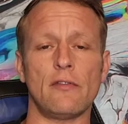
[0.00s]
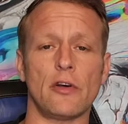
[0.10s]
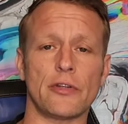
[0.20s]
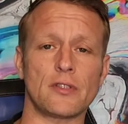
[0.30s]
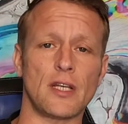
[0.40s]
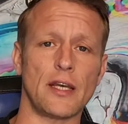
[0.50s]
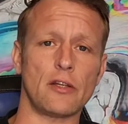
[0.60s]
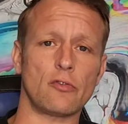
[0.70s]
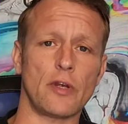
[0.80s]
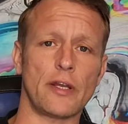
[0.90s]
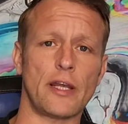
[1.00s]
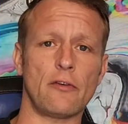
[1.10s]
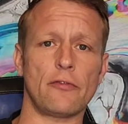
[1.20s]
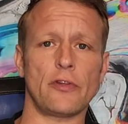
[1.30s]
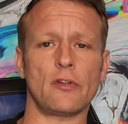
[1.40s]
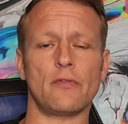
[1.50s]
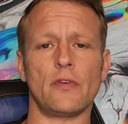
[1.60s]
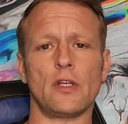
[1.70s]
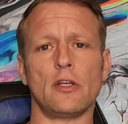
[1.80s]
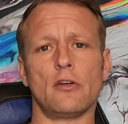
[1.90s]
all the science right now for this
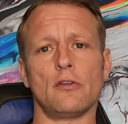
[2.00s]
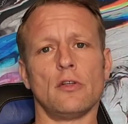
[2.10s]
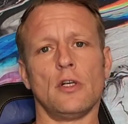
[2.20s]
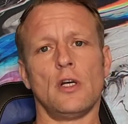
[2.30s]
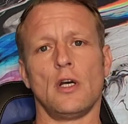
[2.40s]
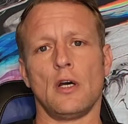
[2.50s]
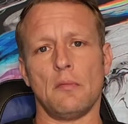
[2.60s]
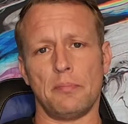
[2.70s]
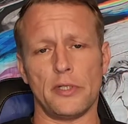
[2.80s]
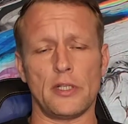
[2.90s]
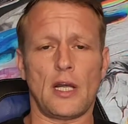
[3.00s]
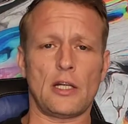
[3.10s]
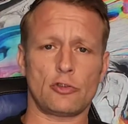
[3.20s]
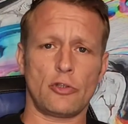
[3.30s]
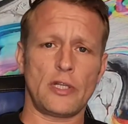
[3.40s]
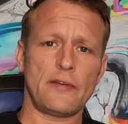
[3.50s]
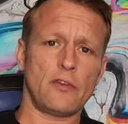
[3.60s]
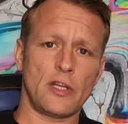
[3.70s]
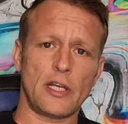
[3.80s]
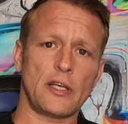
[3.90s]
video, but I'll leave a
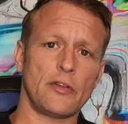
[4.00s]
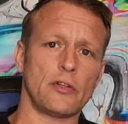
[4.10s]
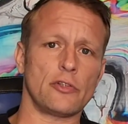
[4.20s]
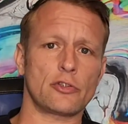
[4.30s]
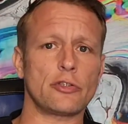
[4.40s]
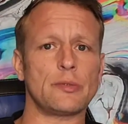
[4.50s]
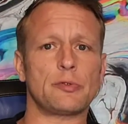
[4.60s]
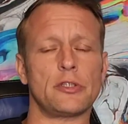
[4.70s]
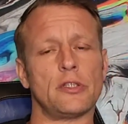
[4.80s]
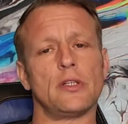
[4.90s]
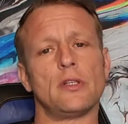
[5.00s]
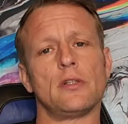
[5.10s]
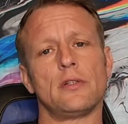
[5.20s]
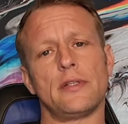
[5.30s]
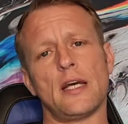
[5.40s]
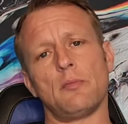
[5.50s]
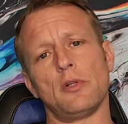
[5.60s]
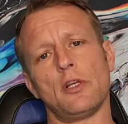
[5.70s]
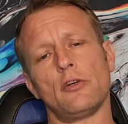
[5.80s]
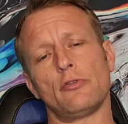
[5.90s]
link in the description down
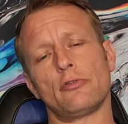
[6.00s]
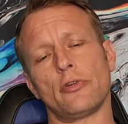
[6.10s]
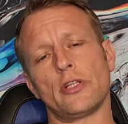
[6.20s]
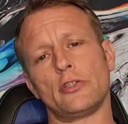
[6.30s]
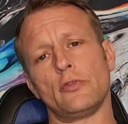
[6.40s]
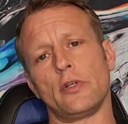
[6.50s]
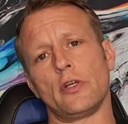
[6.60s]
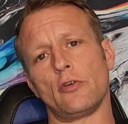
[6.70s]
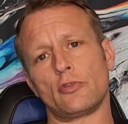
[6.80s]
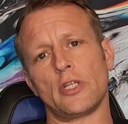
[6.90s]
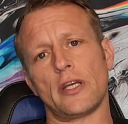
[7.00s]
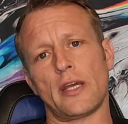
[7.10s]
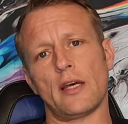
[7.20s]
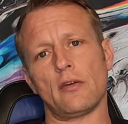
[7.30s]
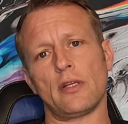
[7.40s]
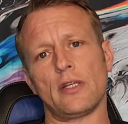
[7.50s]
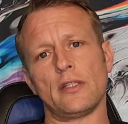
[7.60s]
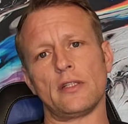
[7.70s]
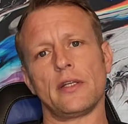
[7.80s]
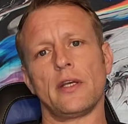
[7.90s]
below so that you can go check out
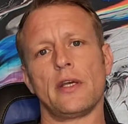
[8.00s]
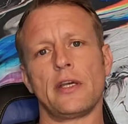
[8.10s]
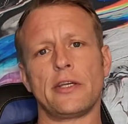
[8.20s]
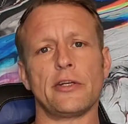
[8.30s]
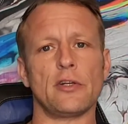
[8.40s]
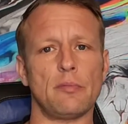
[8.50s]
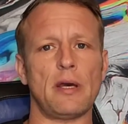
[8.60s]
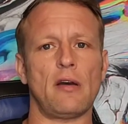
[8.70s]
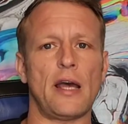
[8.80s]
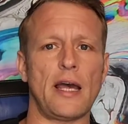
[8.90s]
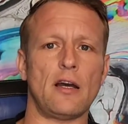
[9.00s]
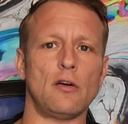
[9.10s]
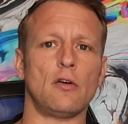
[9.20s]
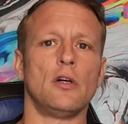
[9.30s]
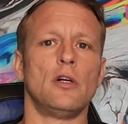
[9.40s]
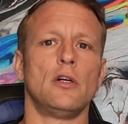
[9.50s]
and hear about how